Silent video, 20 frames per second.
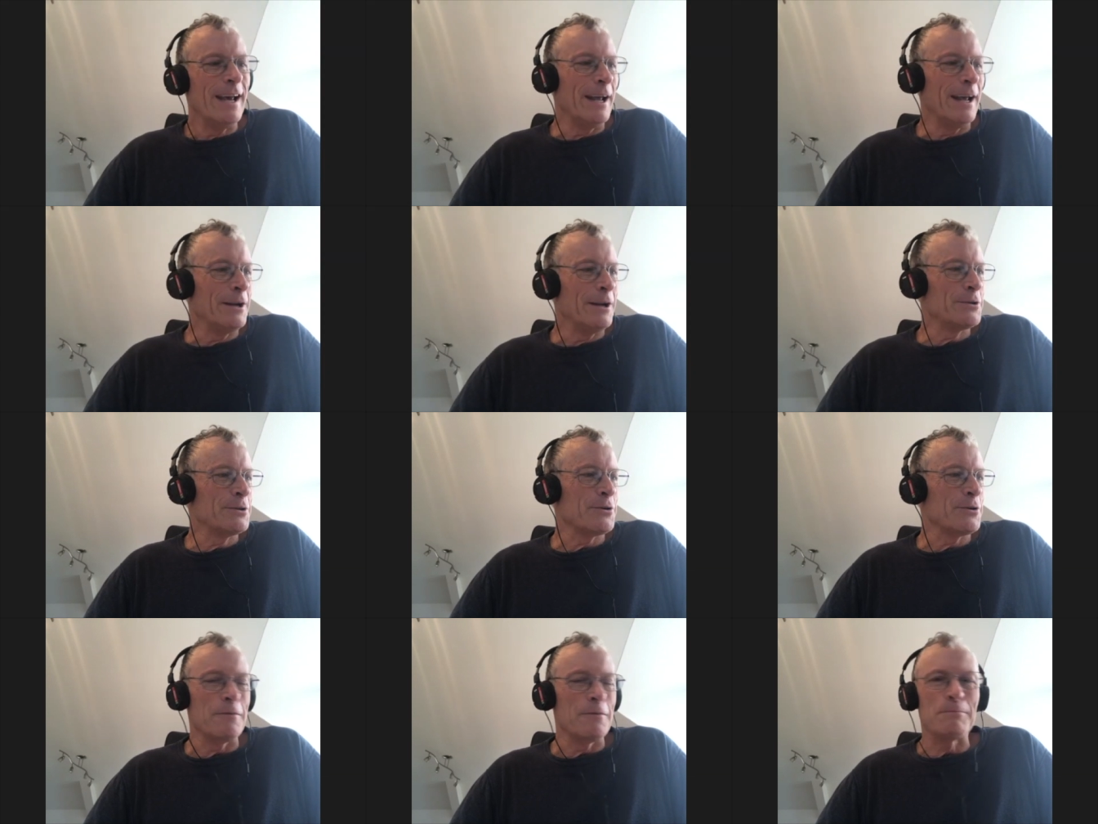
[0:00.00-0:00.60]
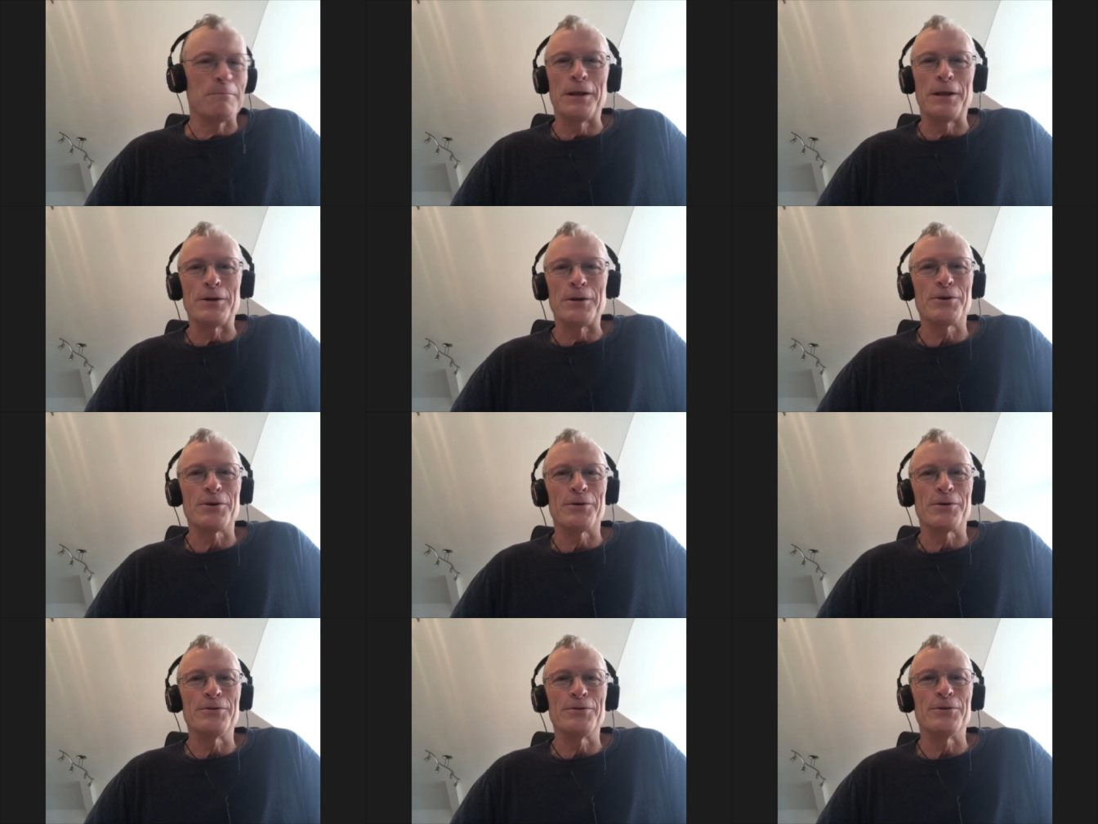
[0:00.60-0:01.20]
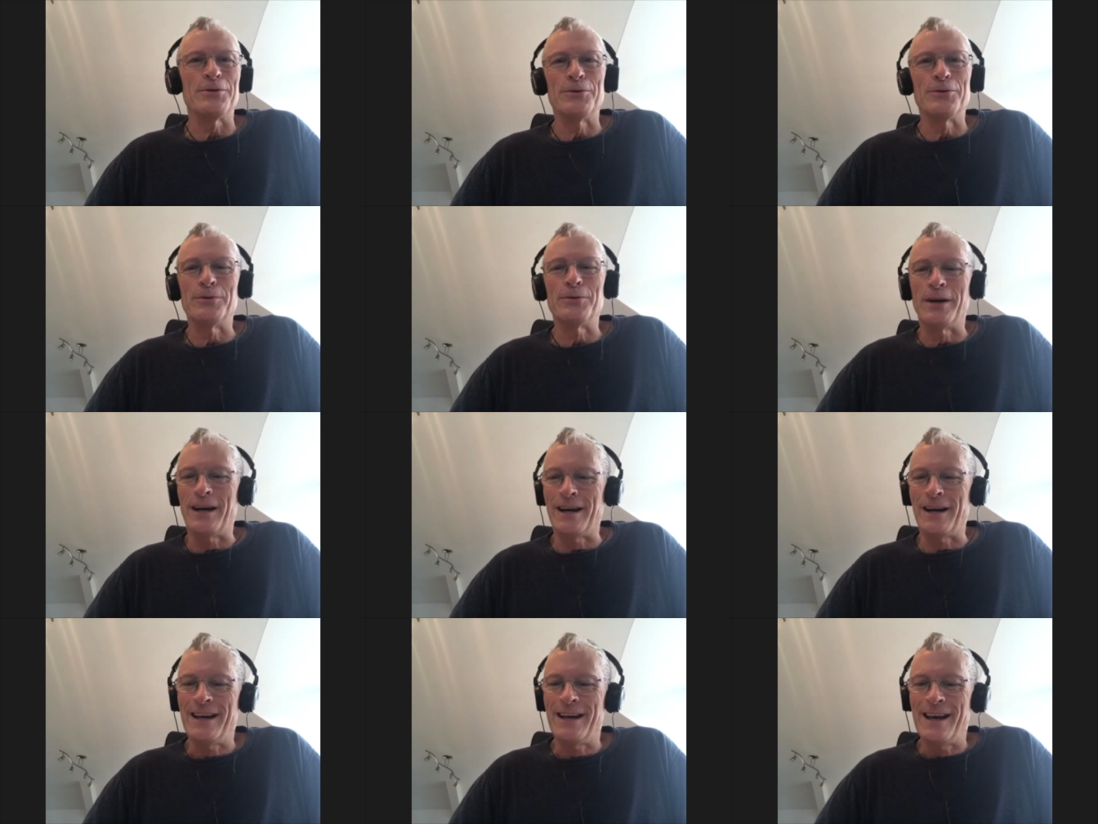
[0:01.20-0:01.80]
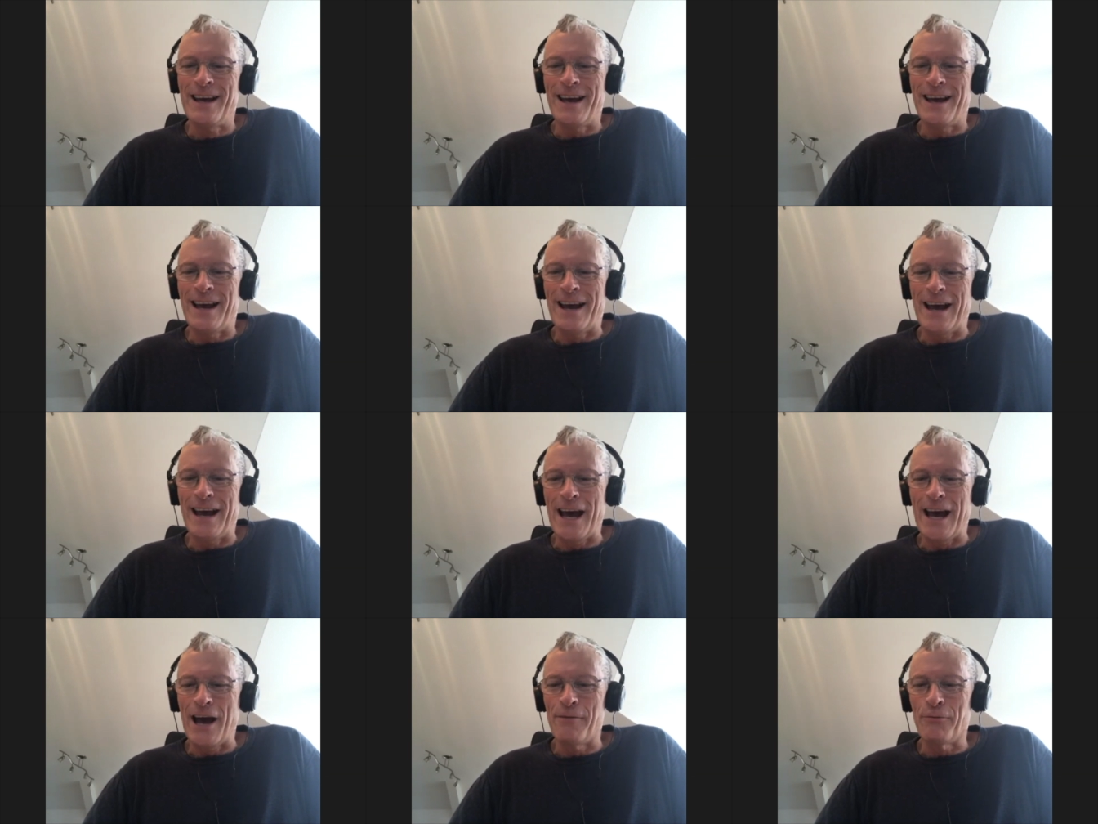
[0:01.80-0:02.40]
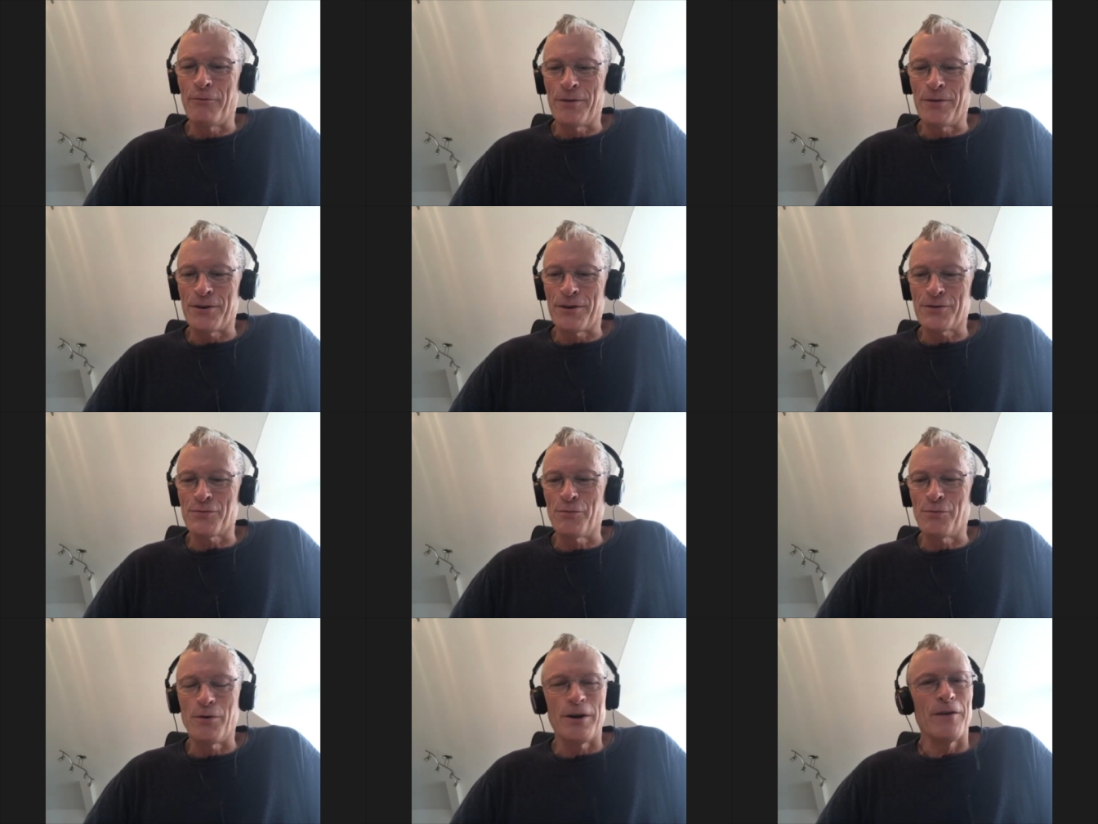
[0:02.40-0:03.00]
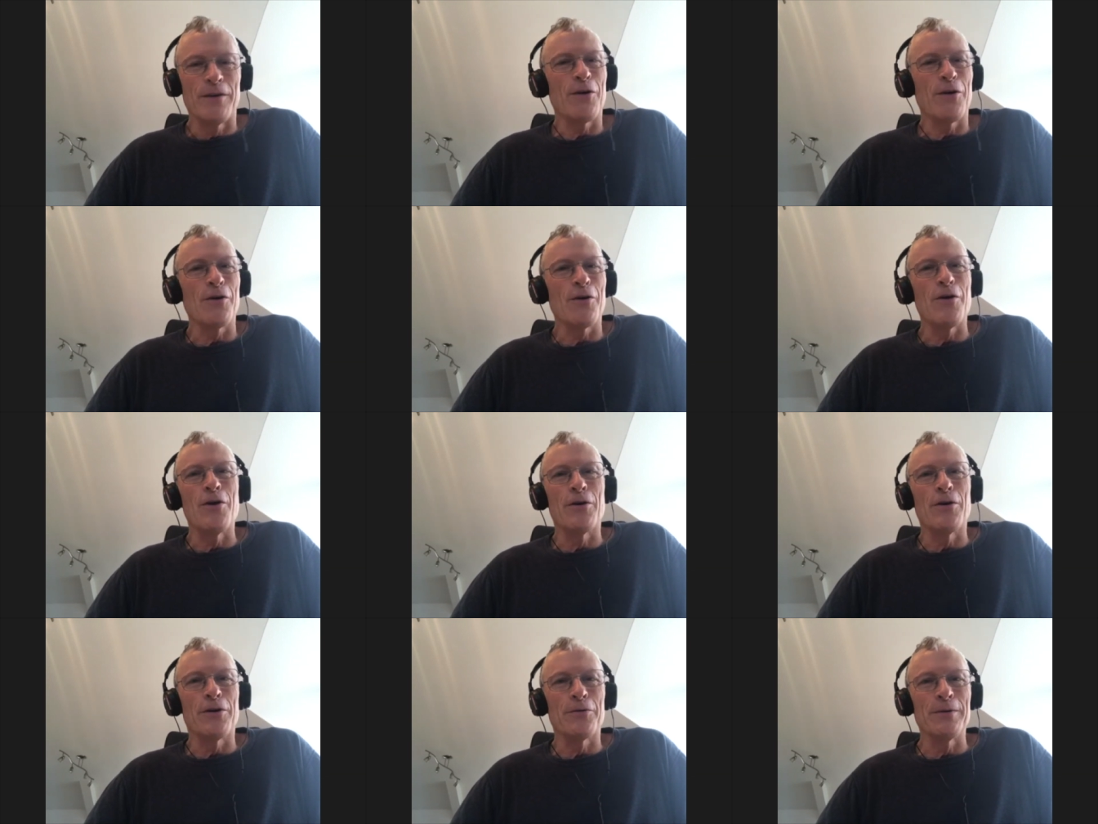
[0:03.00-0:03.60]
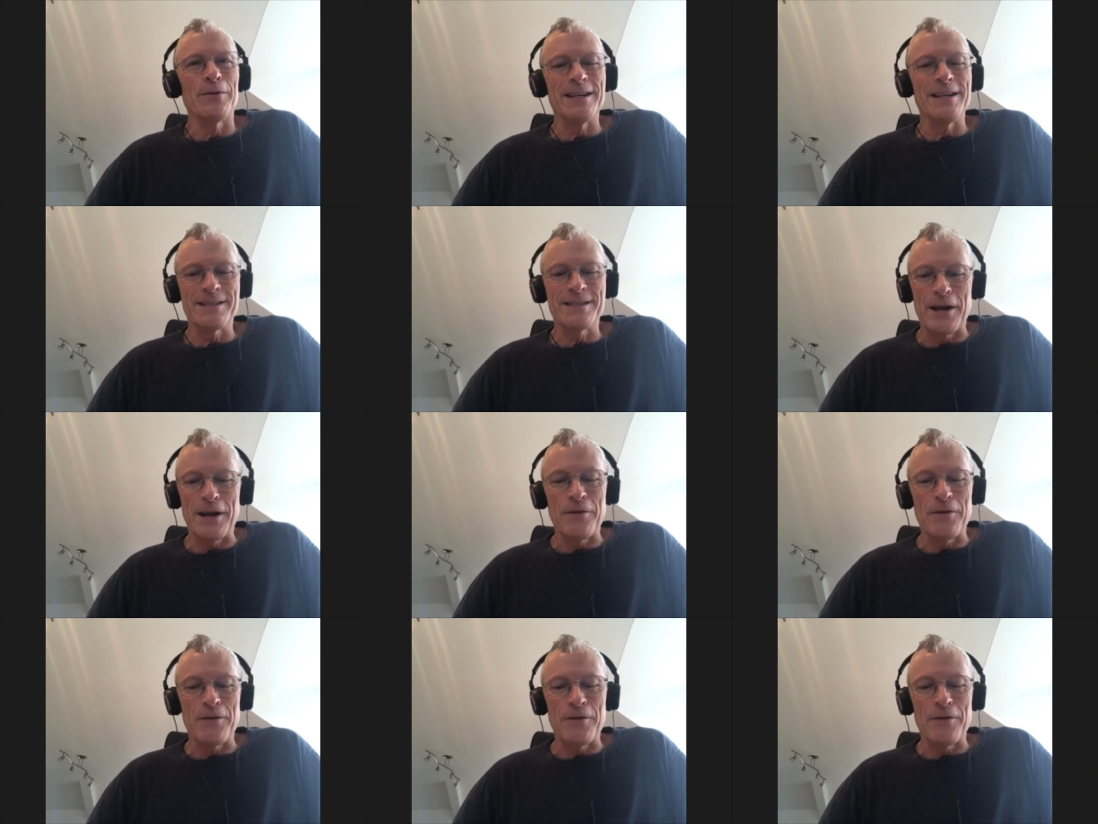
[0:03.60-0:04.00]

and it's our pleasure to uh, have with us one of our honorees,